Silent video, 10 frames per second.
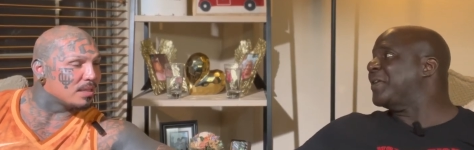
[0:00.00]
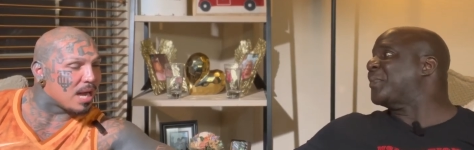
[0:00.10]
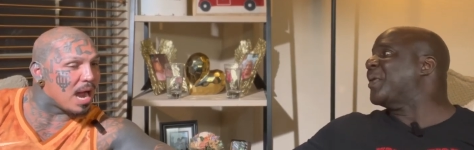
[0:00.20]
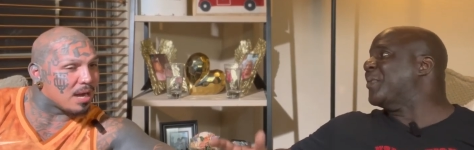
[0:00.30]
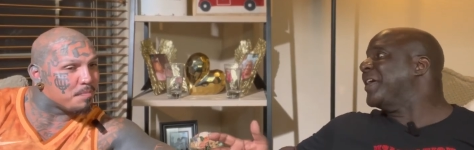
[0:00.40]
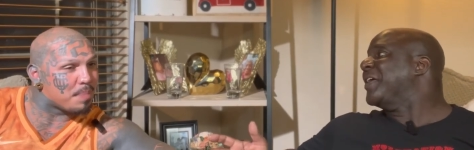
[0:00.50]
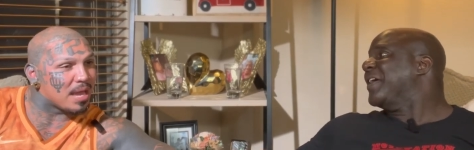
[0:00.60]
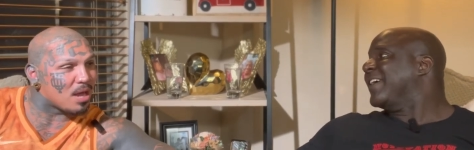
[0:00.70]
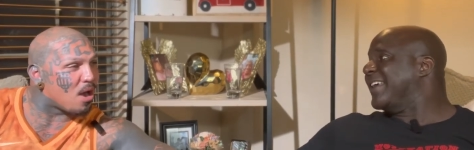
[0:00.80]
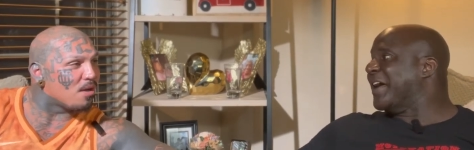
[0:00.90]
Speaker 1: kind of pay
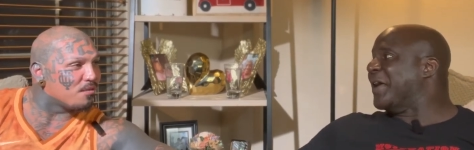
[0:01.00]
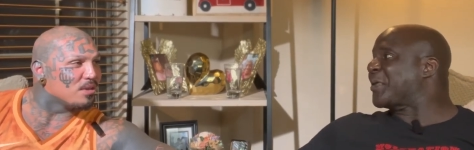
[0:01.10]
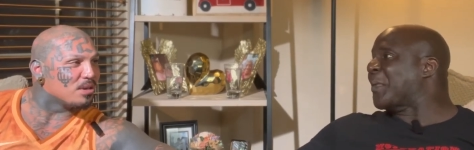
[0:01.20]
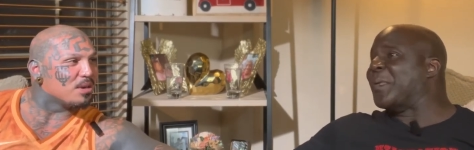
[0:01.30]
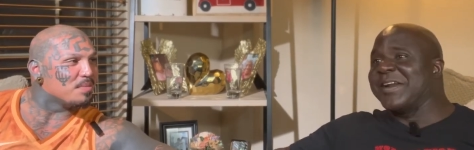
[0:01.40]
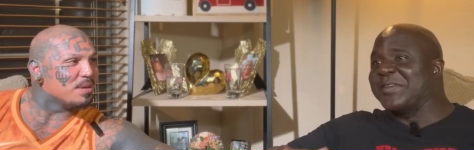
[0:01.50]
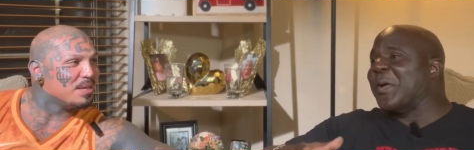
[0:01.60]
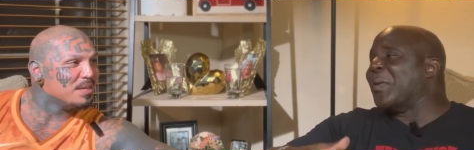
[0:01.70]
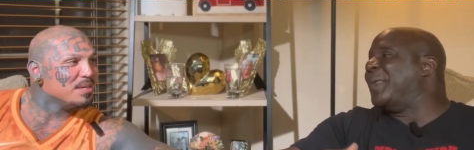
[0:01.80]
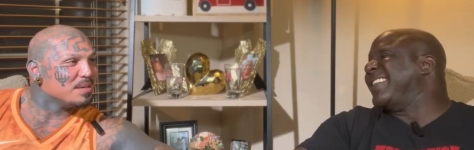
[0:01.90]
off. Yeah, you know what
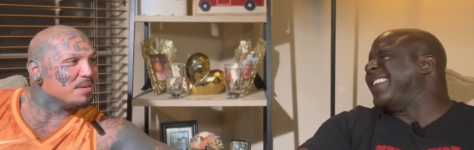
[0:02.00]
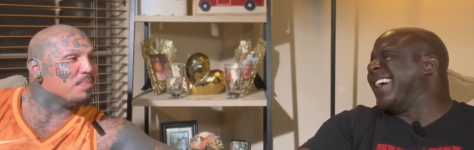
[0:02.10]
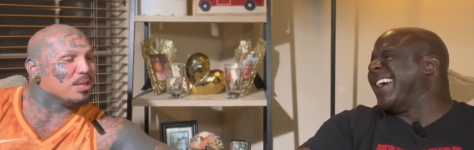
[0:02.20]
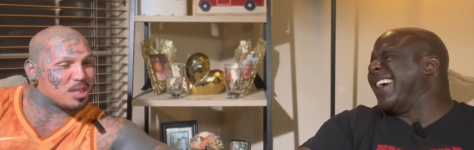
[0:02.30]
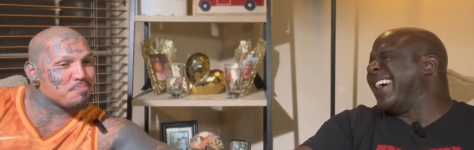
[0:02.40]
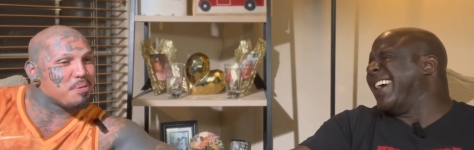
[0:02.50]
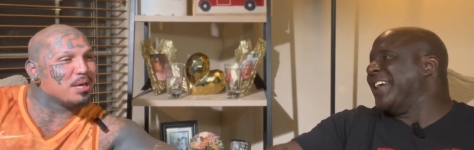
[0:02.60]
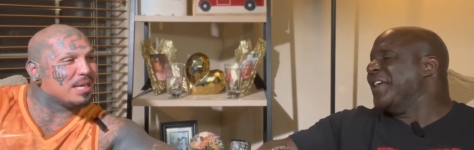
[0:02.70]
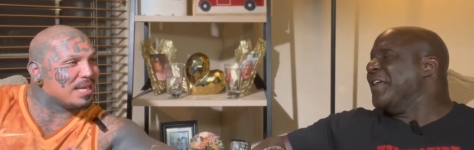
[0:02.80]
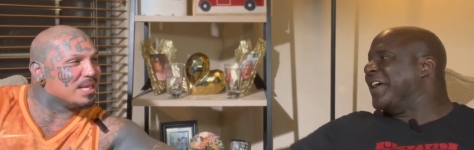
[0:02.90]
I mean? but just put it
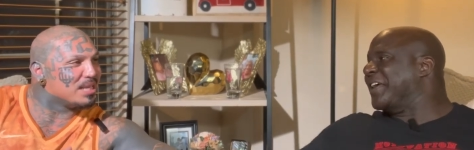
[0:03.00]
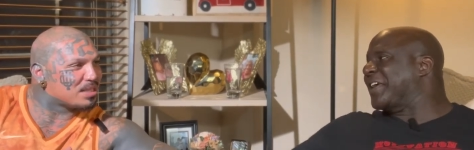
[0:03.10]
into